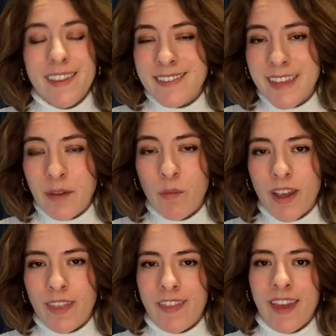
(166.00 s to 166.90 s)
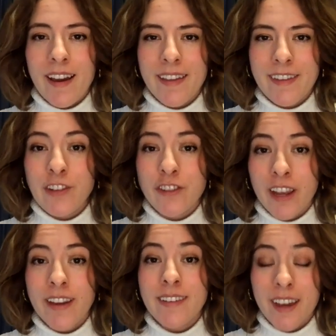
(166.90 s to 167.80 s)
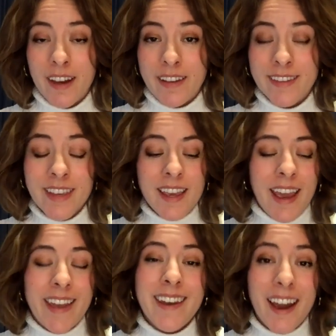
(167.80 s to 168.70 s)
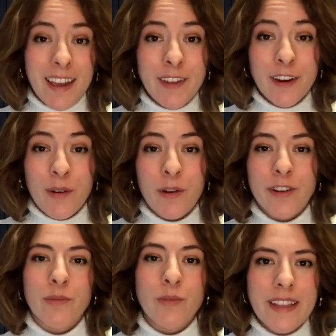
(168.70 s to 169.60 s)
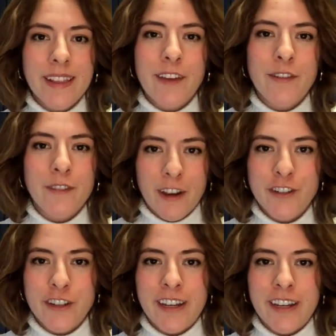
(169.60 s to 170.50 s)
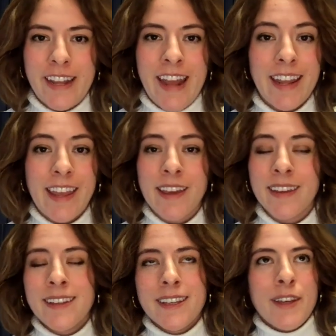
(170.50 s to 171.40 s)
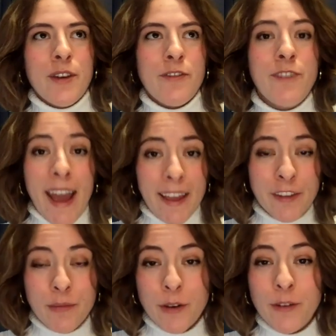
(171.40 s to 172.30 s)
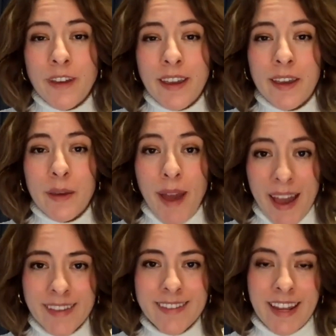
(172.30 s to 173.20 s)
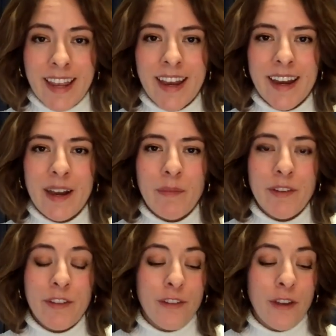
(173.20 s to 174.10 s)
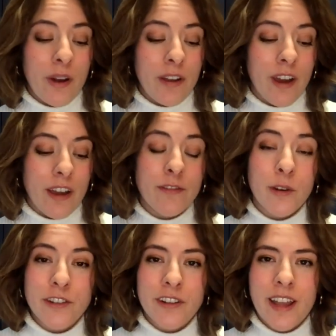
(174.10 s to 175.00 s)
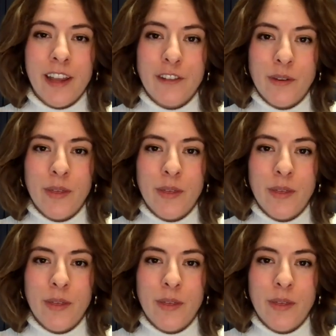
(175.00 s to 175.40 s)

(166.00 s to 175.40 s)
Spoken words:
in the same way that the ICJ does, and neither court really function in any fast-moving capacity. So unfortunately, I